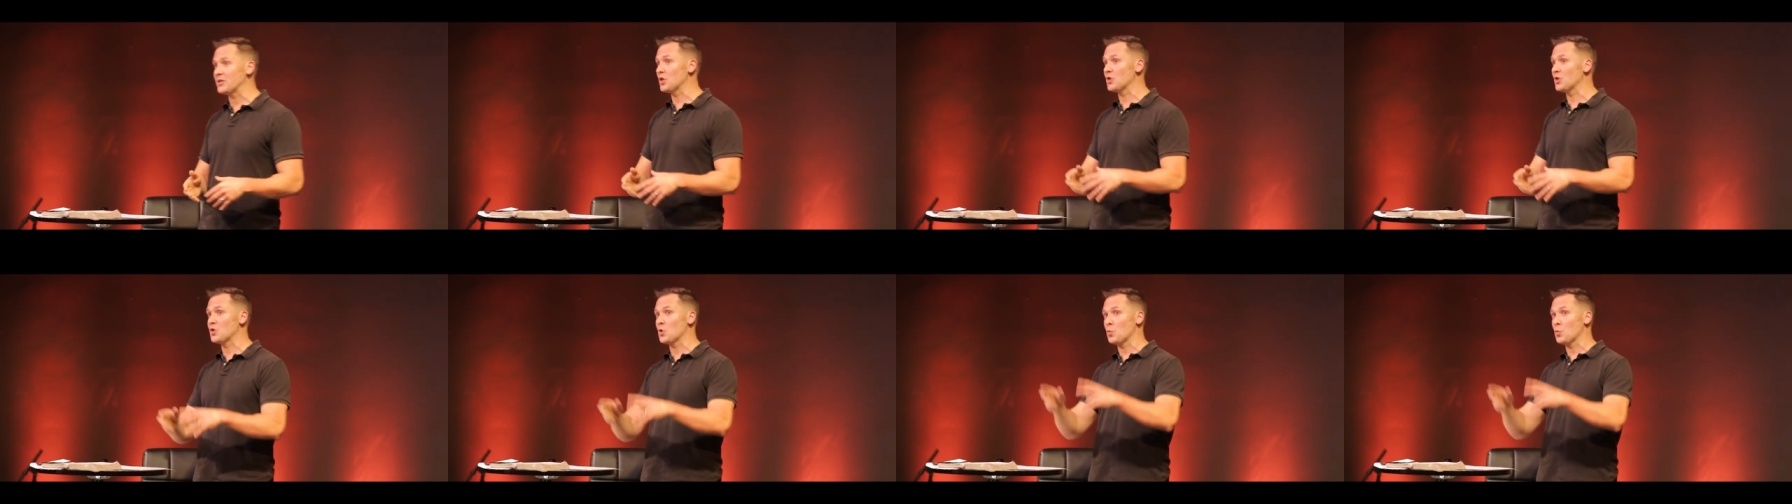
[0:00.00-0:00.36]

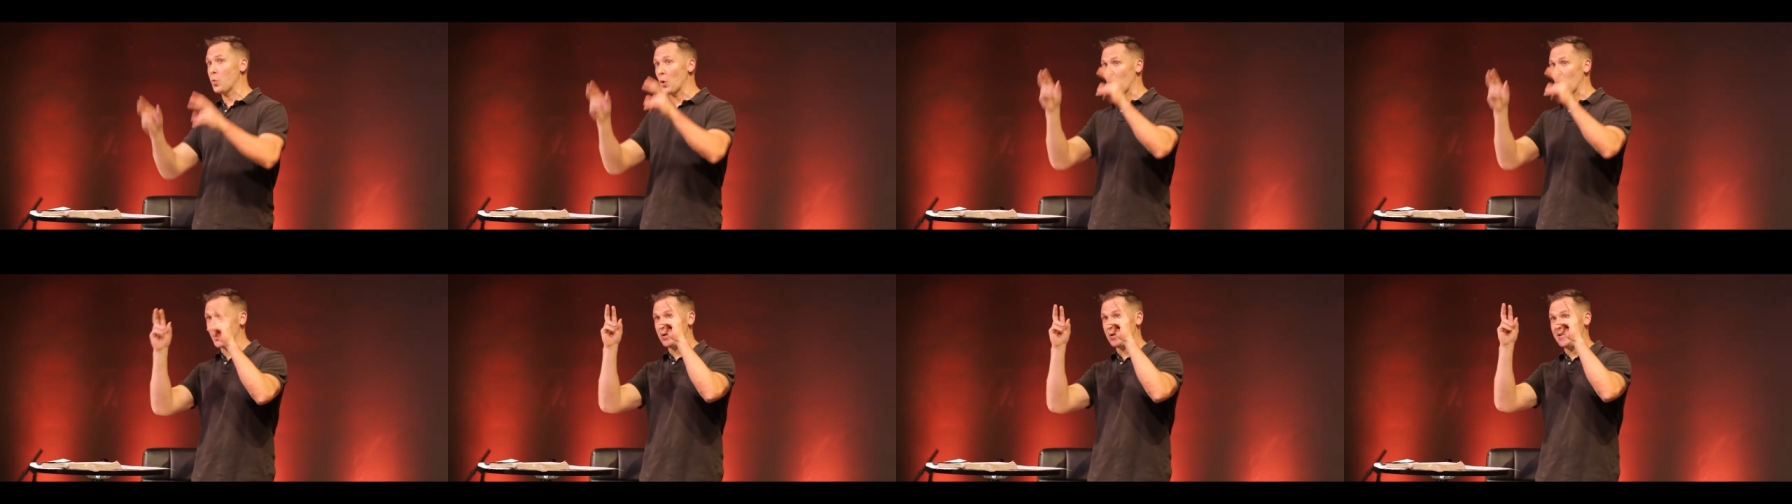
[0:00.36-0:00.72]
does the
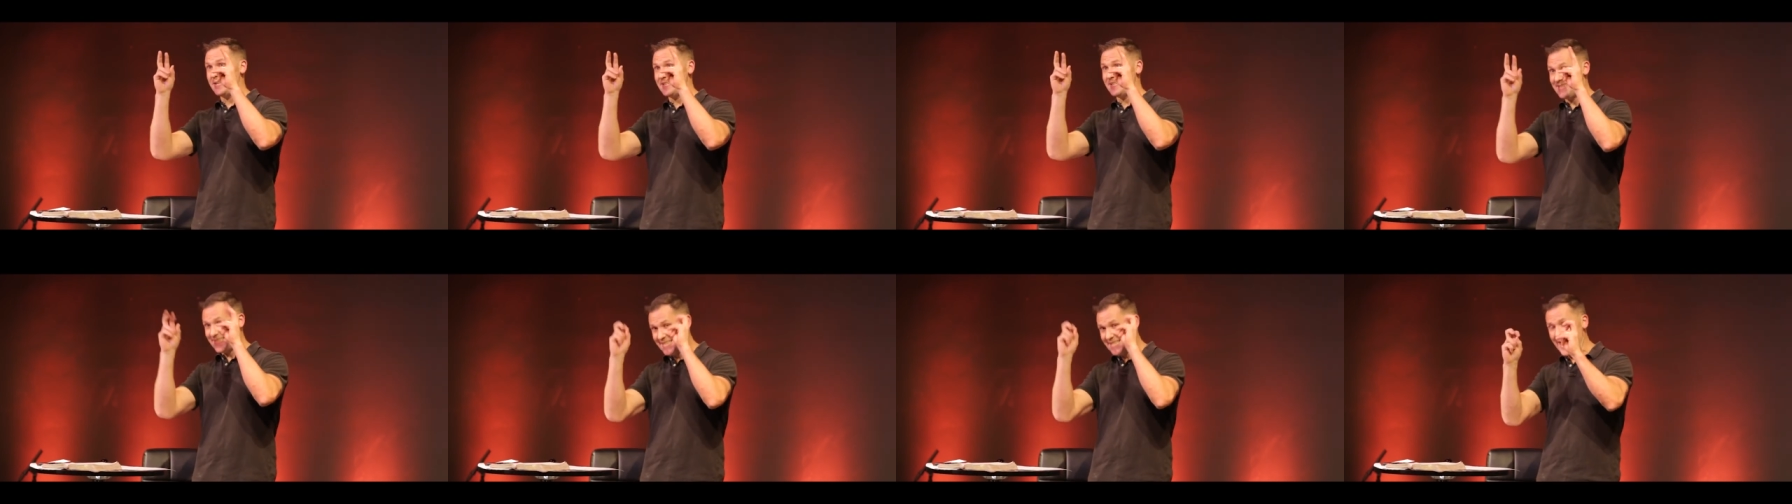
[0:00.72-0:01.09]

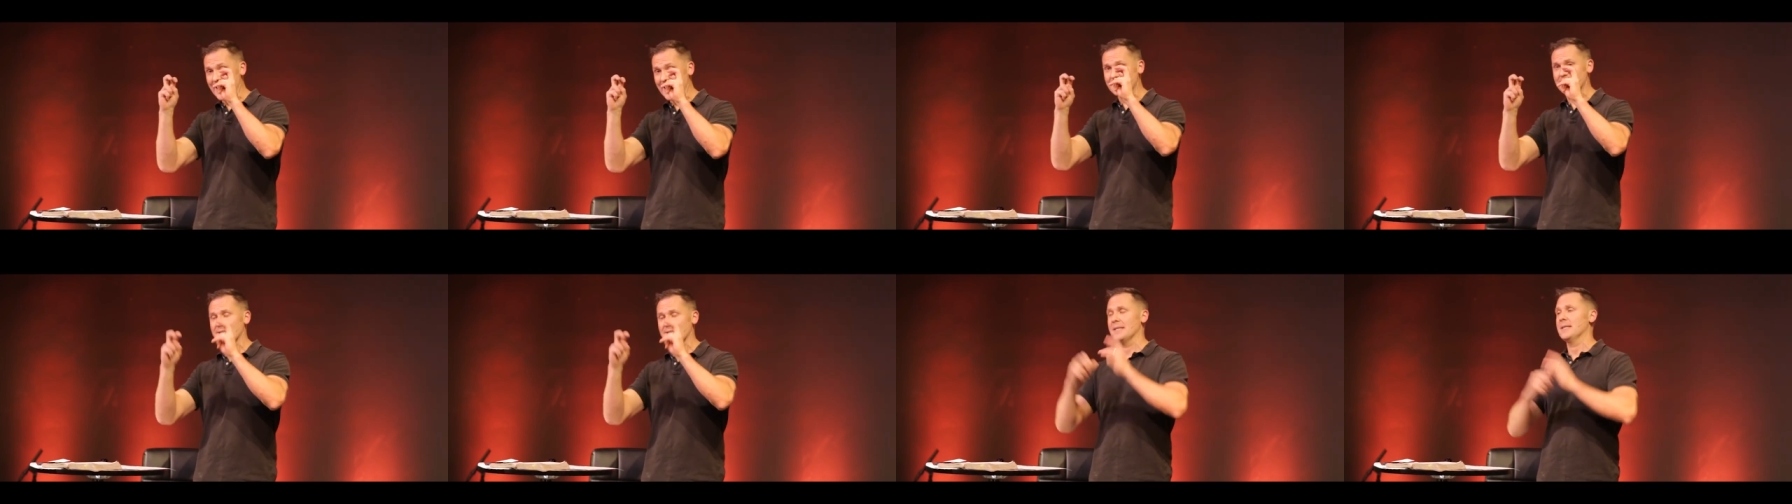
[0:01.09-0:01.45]
word
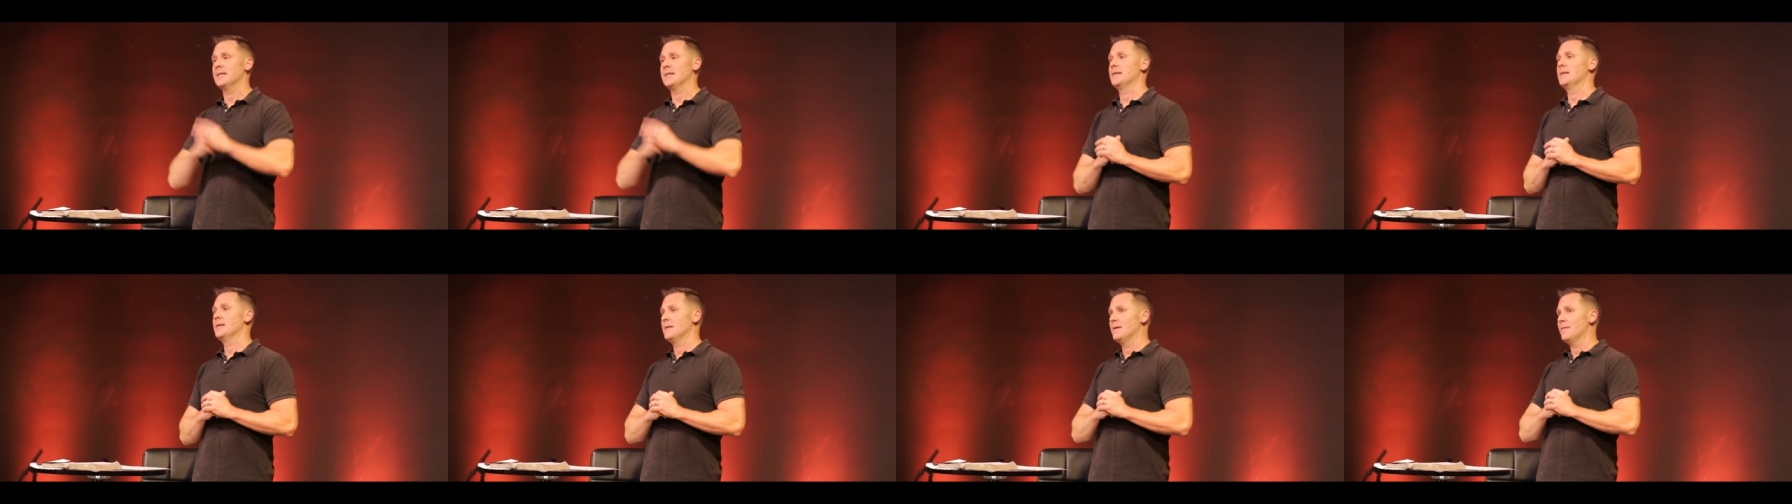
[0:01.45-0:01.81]
debt
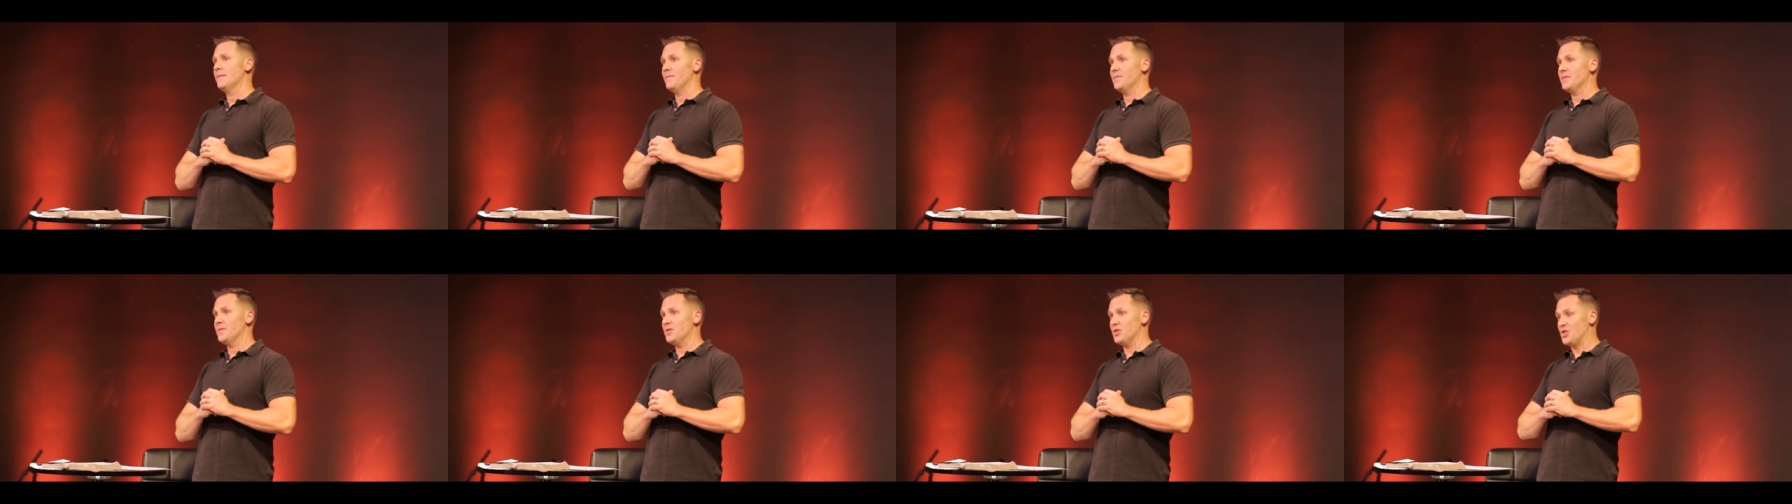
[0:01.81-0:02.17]

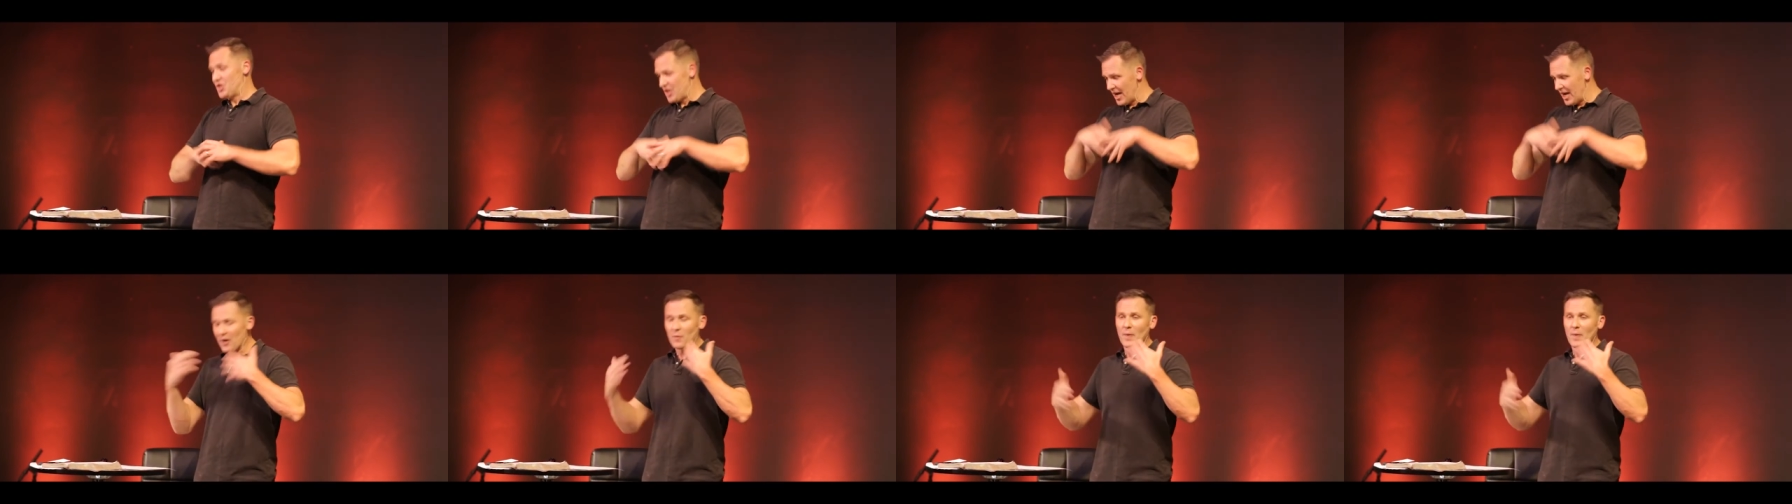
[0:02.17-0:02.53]

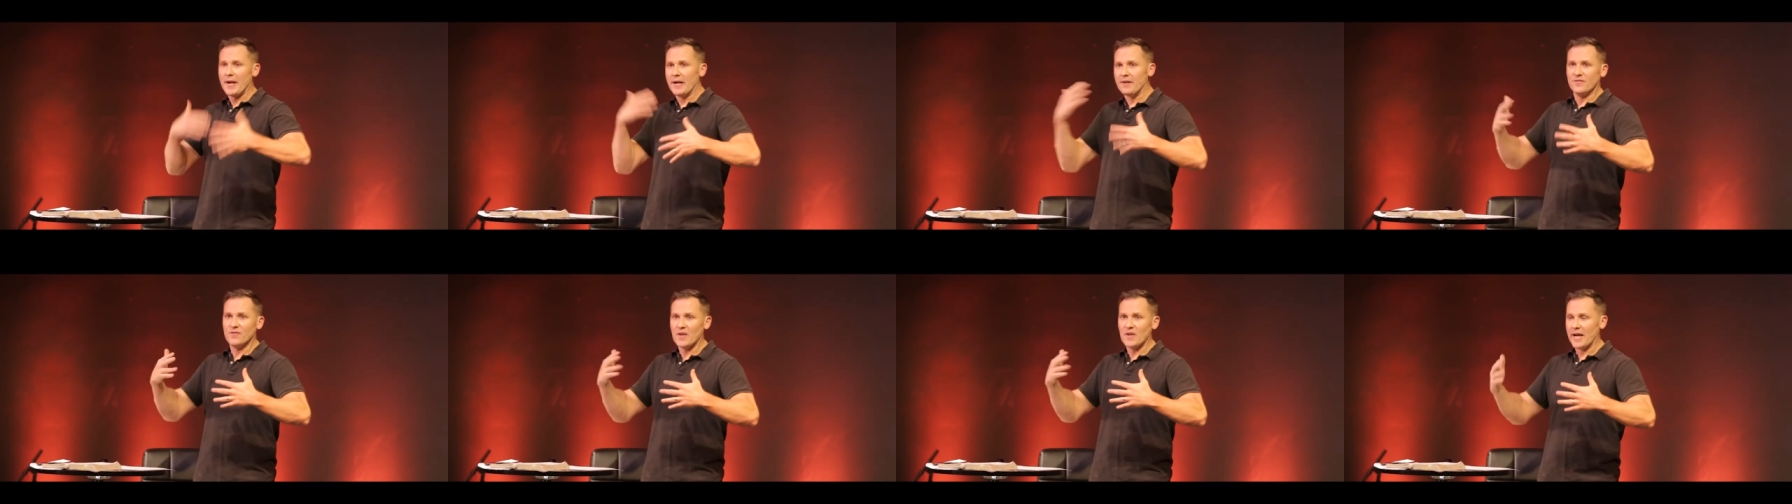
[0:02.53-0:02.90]

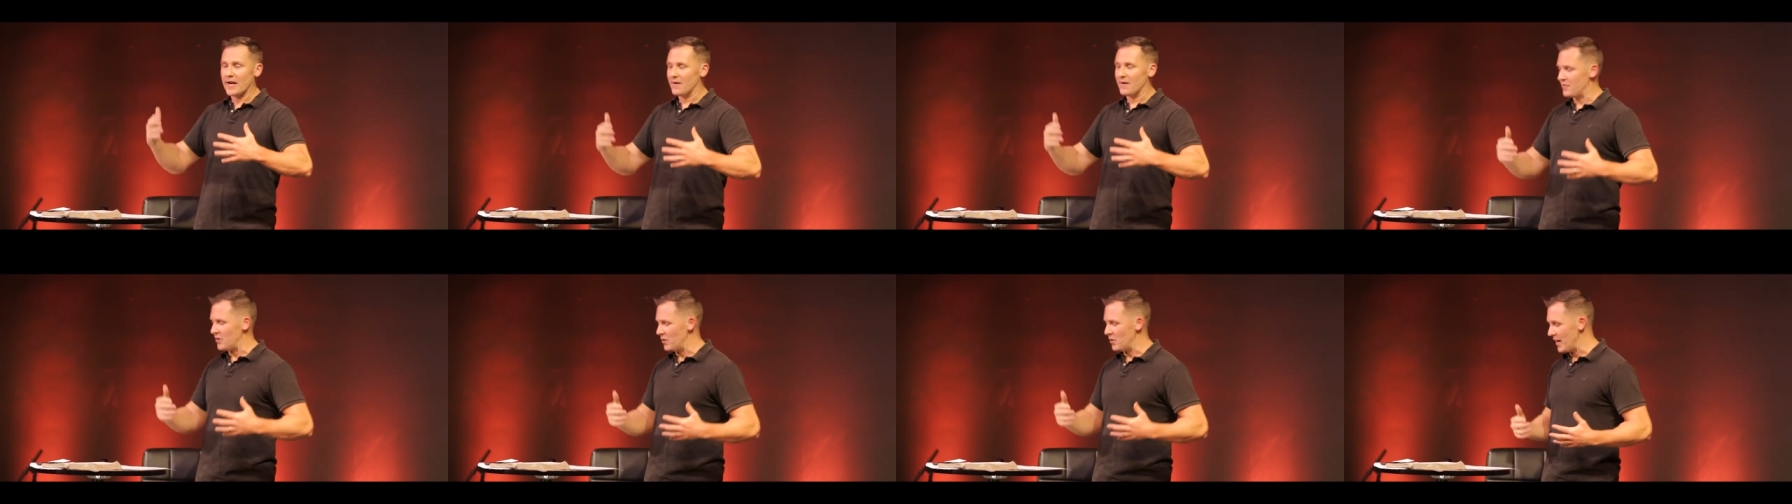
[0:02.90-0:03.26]
generate inside
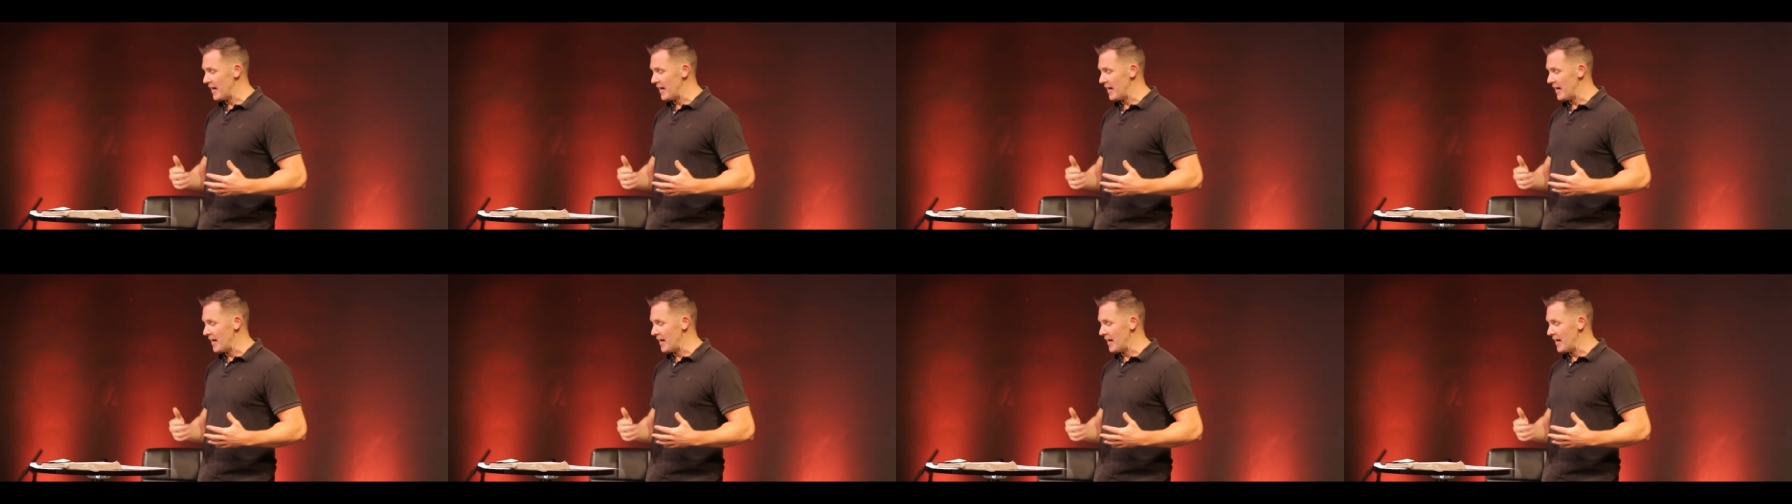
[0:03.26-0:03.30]
of you?